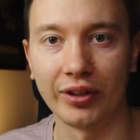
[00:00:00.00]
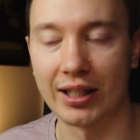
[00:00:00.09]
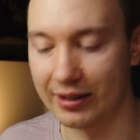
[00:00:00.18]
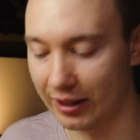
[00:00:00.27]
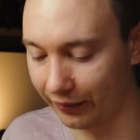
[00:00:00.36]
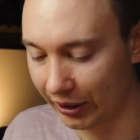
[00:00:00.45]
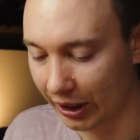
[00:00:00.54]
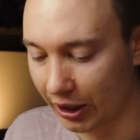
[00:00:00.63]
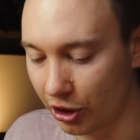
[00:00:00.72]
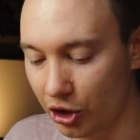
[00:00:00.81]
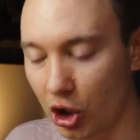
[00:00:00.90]
that stuff,
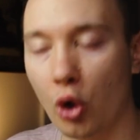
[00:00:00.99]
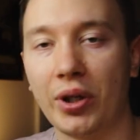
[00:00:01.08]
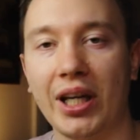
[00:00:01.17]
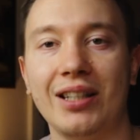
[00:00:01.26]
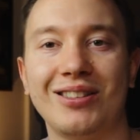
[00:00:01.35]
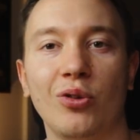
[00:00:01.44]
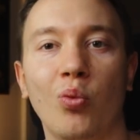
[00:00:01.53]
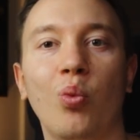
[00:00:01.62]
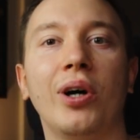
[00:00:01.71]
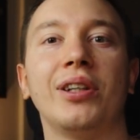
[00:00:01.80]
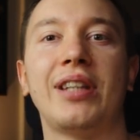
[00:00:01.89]
showcase
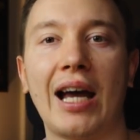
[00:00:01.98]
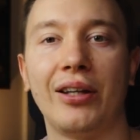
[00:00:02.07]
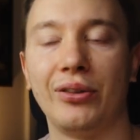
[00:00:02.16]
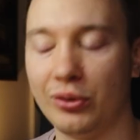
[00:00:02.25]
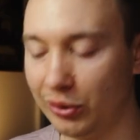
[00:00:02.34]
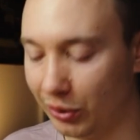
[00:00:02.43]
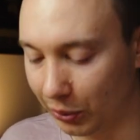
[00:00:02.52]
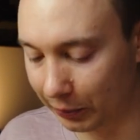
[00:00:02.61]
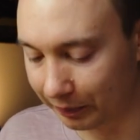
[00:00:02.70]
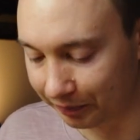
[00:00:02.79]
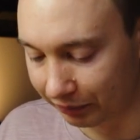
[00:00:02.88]
what can you
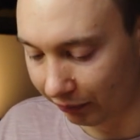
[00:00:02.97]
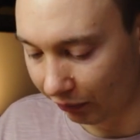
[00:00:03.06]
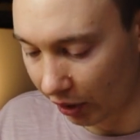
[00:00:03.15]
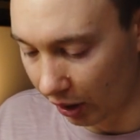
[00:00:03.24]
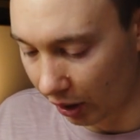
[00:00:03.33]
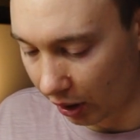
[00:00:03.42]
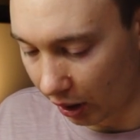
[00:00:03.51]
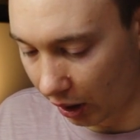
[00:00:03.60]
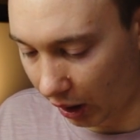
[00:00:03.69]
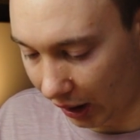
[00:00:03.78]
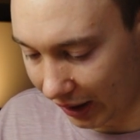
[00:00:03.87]
do.
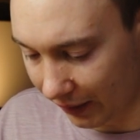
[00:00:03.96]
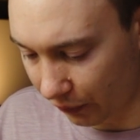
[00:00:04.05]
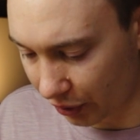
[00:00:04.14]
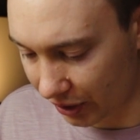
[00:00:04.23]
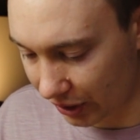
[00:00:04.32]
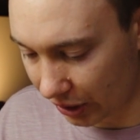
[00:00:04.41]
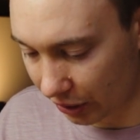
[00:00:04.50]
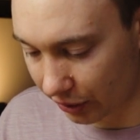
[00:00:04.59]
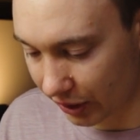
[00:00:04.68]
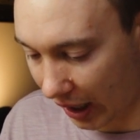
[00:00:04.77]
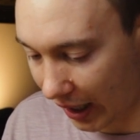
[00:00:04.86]
And then for the
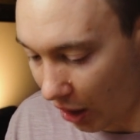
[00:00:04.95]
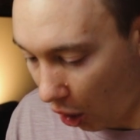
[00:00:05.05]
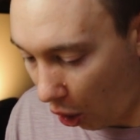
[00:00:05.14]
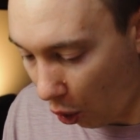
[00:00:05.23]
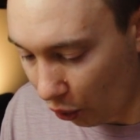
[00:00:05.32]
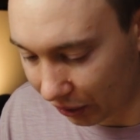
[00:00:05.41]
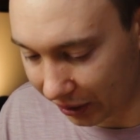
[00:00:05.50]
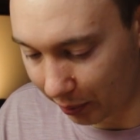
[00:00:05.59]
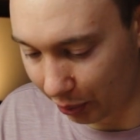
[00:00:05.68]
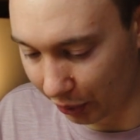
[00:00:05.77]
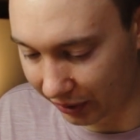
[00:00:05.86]
skills, I
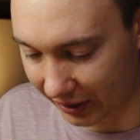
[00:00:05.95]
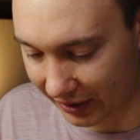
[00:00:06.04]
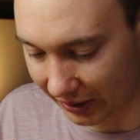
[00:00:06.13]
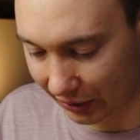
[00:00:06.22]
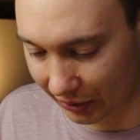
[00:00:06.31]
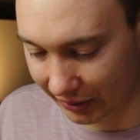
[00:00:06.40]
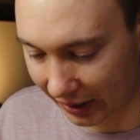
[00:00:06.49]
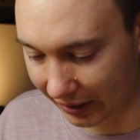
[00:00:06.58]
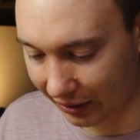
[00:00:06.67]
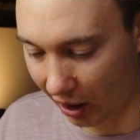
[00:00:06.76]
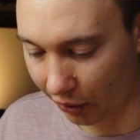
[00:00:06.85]
only put the skills
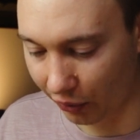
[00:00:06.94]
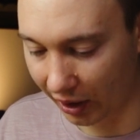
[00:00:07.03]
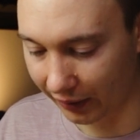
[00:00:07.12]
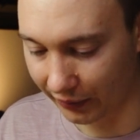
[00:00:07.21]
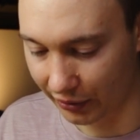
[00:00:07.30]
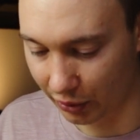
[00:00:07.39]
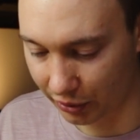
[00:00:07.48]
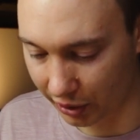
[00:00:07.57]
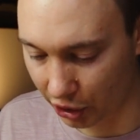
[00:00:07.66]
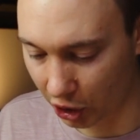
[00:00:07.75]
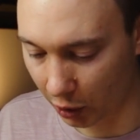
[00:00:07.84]
that are relevant. So
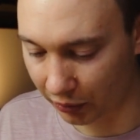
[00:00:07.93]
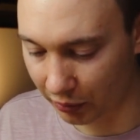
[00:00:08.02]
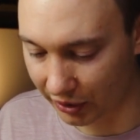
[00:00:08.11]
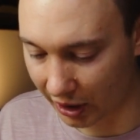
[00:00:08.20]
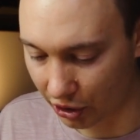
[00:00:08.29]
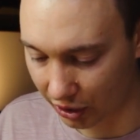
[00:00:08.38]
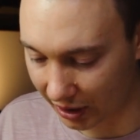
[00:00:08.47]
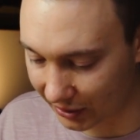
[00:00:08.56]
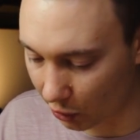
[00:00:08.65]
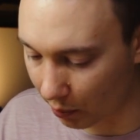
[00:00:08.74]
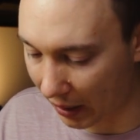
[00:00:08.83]
search and optimization,
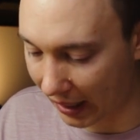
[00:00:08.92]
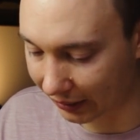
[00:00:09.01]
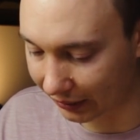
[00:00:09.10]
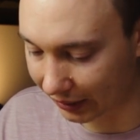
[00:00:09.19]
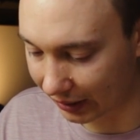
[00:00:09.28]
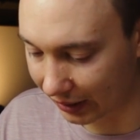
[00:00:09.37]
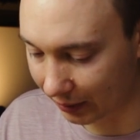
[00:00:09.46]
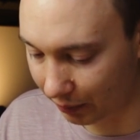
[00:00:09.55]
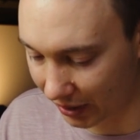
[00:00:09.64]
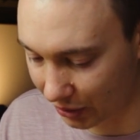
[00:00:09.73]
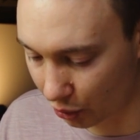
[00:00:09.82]
SEO
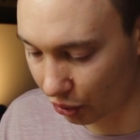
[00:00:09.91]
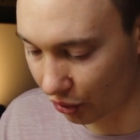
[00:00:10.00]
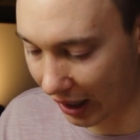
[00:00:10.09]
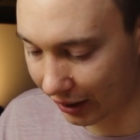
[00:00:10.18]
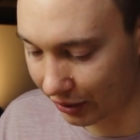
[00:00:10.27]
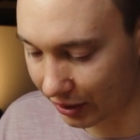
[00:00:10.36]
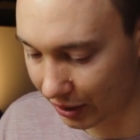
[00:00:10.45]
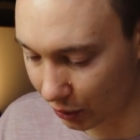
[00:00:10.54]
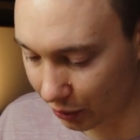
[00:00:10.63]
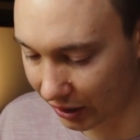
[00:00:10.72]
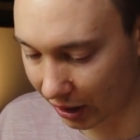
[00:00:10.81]
backlinking, SEO strategy,
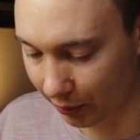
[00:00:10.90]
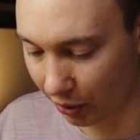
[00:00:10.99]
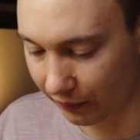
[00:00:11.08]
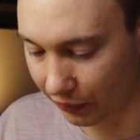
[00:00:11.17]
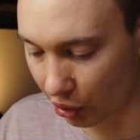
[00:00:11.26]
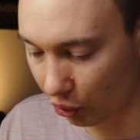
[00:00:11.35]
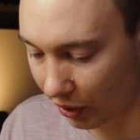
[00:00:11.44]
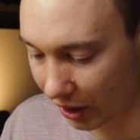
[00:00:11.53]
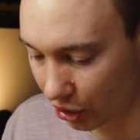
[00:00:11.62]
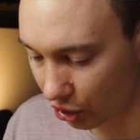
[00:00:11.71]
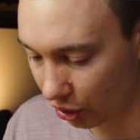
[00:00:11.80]
SEO setup
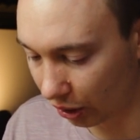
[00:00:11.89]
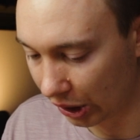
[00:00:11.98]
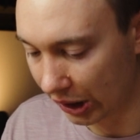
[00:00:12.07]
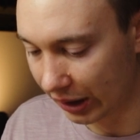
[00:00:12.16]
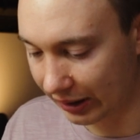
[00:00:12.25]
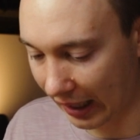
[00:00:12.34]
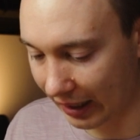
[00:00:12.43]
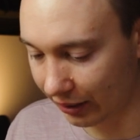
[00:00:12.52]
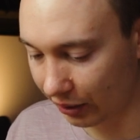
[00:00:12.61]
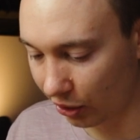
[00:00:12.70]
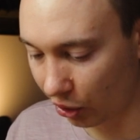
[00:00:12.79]
configuration,
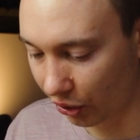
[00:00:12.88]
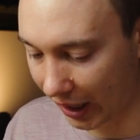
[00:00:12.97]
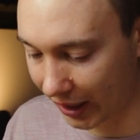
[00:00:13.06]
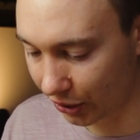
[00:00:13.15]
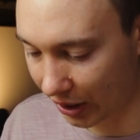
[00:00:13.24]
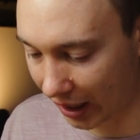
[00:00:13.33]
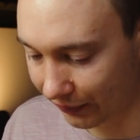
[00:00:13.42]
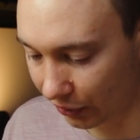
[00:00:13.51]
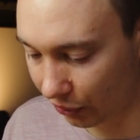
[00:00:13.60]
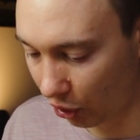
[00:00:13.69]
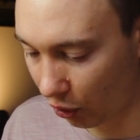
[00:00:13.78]
technical, organic
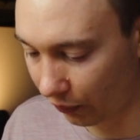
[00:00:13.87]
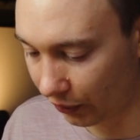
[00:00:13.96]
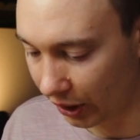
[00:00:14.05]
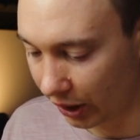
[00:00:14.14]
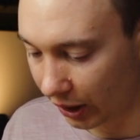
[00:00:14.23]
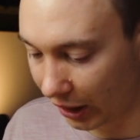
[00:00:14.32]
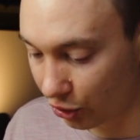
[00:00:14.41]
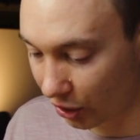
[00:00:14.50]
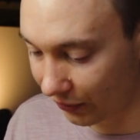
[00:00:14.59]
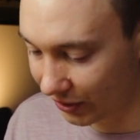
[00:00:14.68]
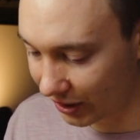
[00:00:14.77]
traffic growth,
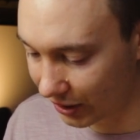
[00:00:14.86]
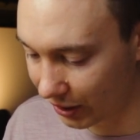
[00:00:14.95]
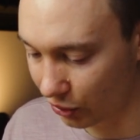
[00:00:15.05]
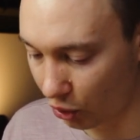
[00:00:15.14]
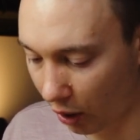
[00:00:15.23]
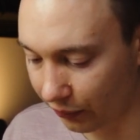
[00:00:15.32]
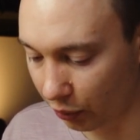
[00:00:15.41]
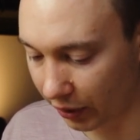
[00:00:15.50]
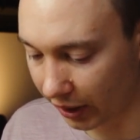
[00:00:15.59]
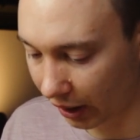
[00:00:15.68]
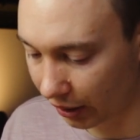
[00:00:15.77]
Ahrefs, this is the
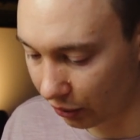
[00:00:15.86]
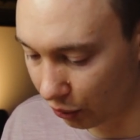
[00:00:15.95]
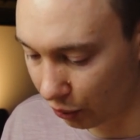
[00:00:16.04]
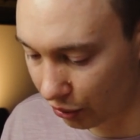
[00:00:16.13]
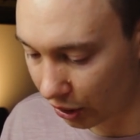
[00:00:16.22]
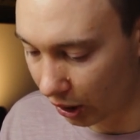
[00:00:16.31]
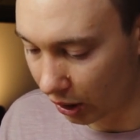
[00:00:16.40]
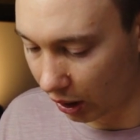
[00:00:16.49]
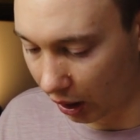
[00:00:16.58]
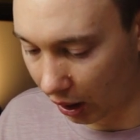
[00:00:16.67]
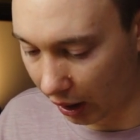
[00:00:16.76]
software that I use.
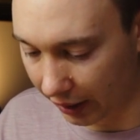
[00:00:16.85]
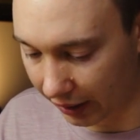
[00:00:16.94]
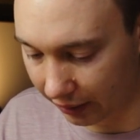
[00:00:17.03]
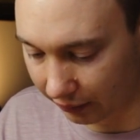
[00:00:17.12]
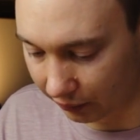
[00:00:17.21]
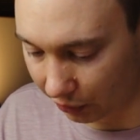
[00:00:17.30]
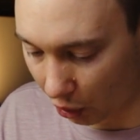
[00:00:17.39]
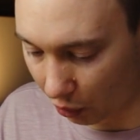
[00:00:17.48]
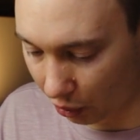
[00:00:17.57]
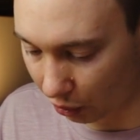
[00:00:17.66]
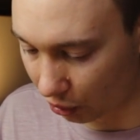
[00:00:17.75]
And then
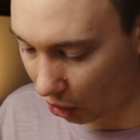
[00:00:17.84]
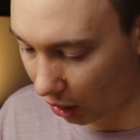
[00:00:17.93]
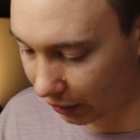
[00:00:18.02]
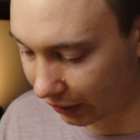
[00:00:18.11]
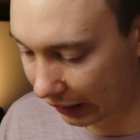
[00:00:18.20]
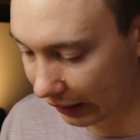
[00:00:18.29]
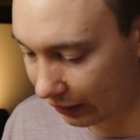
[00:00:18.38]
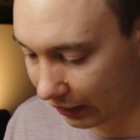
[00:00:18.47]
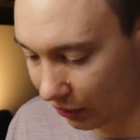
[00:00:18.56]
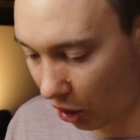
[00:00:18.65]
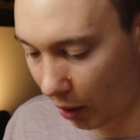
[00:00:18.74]
local
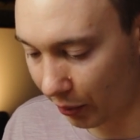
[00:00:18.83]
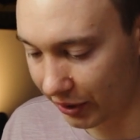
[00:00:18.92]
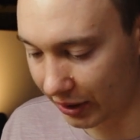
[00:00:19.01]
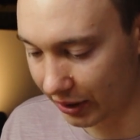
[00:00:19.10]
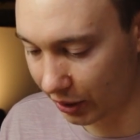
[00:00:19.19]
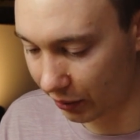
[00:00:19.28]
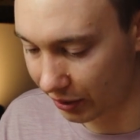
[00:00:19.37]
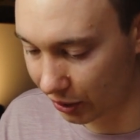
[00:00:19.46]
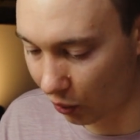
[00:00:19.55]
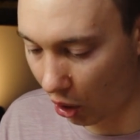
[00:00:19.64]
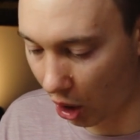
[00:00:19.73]
content, e-commerce,
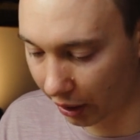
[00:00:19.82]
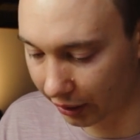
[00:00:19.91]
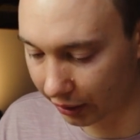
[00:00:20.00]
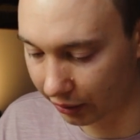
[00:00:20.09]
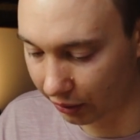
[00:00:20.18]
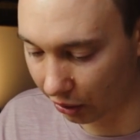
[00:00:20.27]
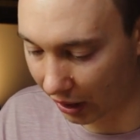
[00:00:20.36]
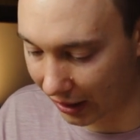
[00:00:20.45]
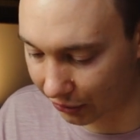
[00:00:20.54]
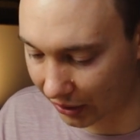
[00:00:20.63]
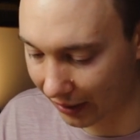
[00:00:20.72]
SEO audit,
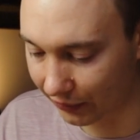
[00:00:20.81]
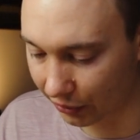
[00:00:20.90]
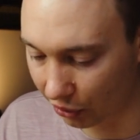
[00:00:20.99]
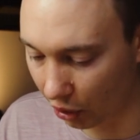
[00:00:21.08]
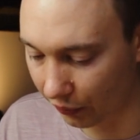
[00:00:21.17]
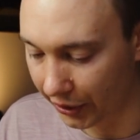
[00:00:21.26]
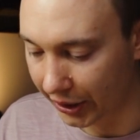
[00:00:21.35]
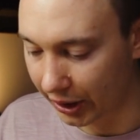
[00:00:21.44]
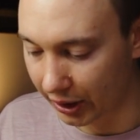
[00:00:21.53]
organic traffic growth.